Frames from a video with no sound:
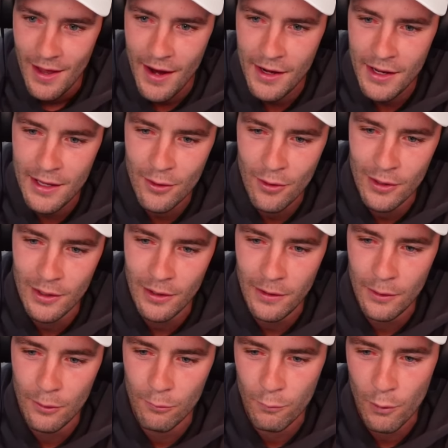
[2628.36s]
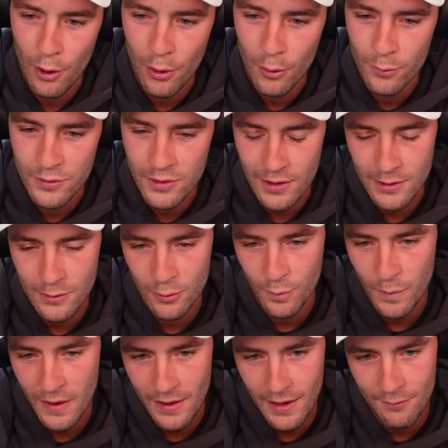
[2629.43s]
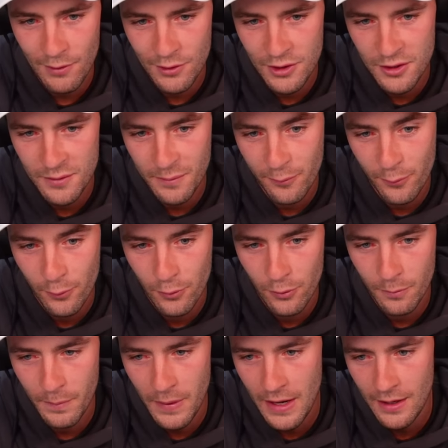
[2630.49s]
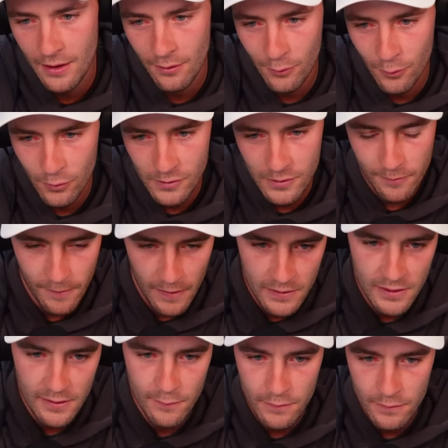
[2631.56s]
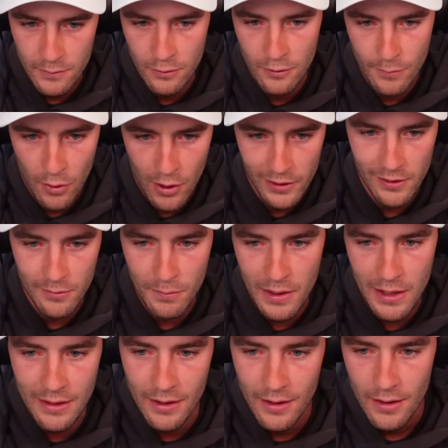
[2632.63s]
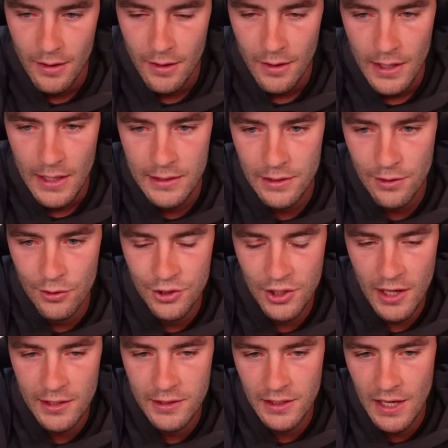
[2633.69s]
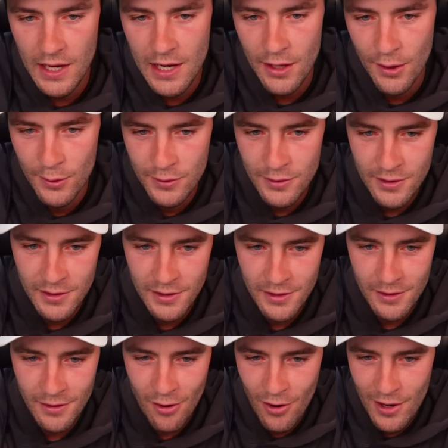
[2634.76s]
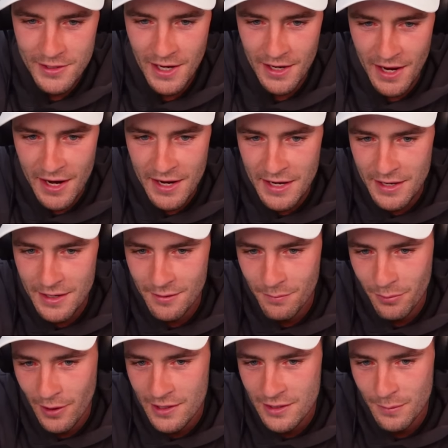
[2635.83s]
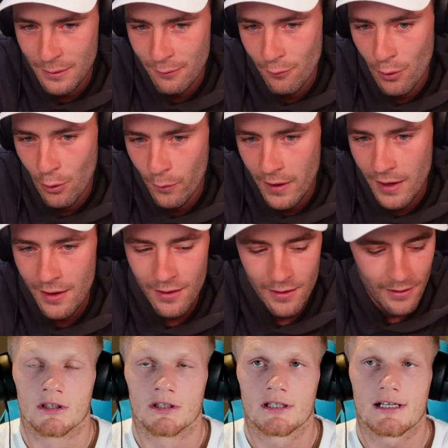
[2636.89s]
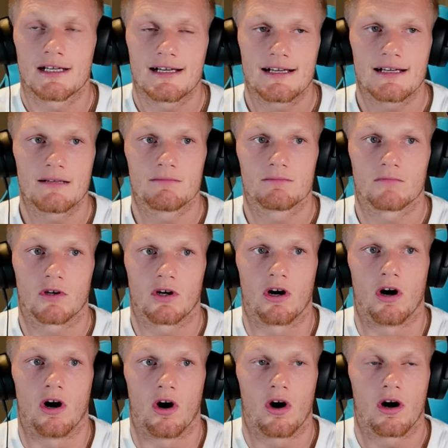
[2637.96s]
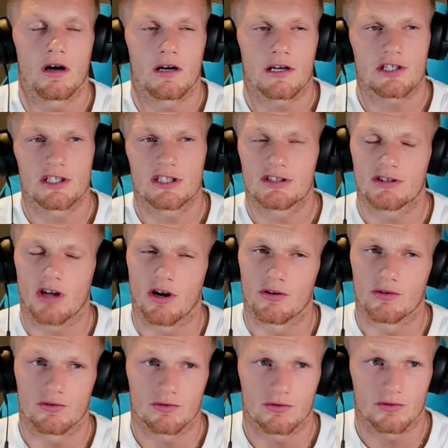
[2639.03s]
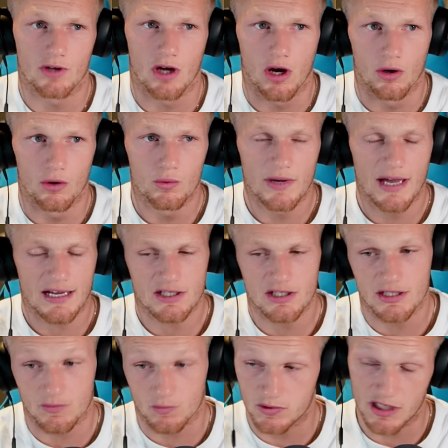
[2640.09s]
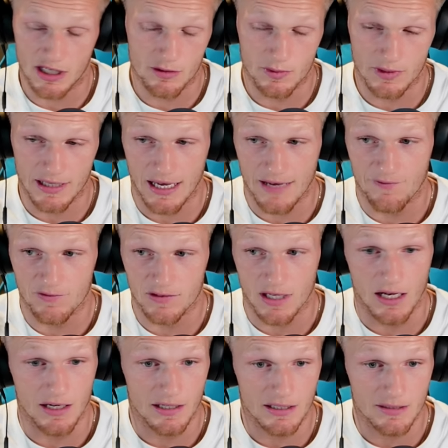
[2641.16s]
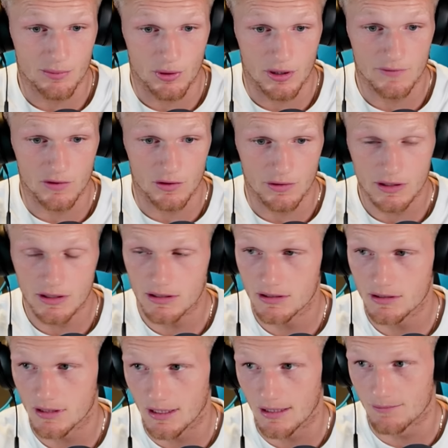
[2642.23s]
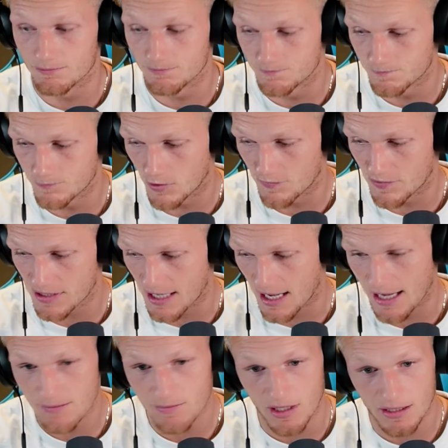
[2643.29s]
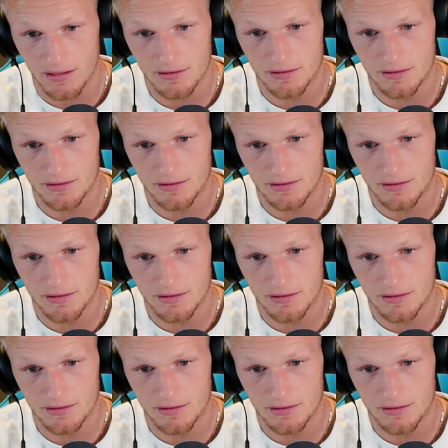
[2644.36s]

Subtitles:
any kind of little roles, like you talked about Ed Richards before, being a good defensive sort of minded mid? Is there a chance that he goes to Isaac Heaney and plays a bit of a role there? I actually don't know. We generally haven't done any previewing of the game yet,